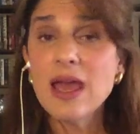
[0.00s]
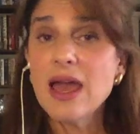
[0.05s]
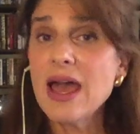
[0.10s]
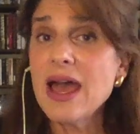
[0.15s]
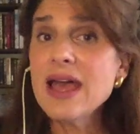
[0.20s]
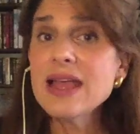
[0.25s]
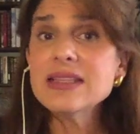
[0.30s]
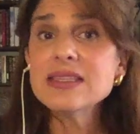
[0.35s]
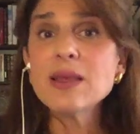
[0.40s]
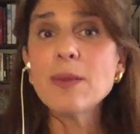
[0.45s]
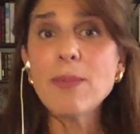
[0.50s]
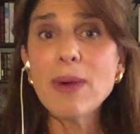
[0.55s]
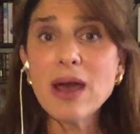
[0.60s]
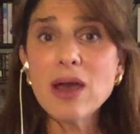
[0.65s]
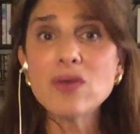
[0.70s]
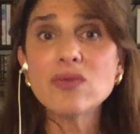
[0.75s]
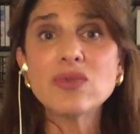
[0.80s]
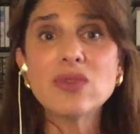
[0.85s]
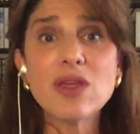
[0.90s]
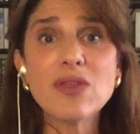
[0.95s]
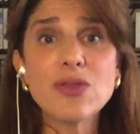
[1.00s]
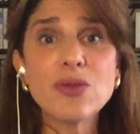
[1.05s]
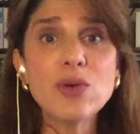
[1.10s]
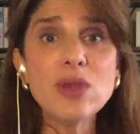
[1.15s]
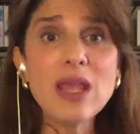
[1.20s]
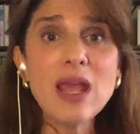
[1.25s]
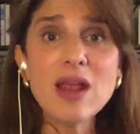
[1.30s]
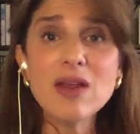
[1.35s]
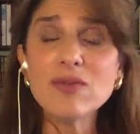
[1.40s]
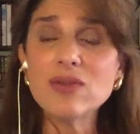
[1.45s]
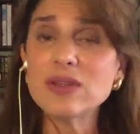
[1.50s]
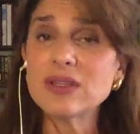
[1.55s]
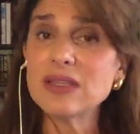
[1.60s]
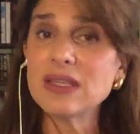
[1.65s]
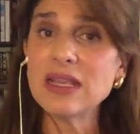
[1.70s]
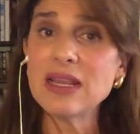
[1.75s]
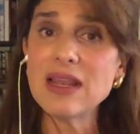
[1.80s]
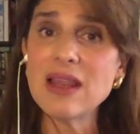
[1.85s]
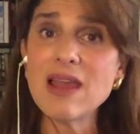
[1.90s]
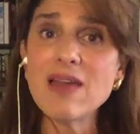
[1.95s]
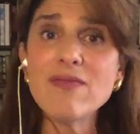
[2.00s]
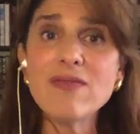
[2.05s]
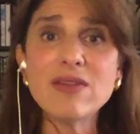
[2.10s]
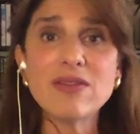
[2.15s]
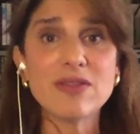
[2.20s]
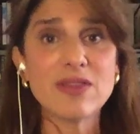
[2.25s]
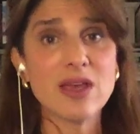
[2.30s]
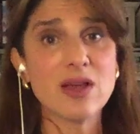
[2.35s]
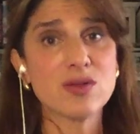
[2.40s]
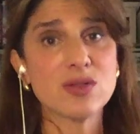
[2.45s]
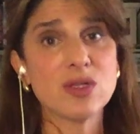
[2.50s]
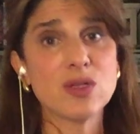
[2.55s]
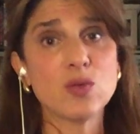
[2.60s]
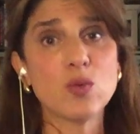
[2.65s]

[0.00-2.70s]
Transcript: and about the 311,000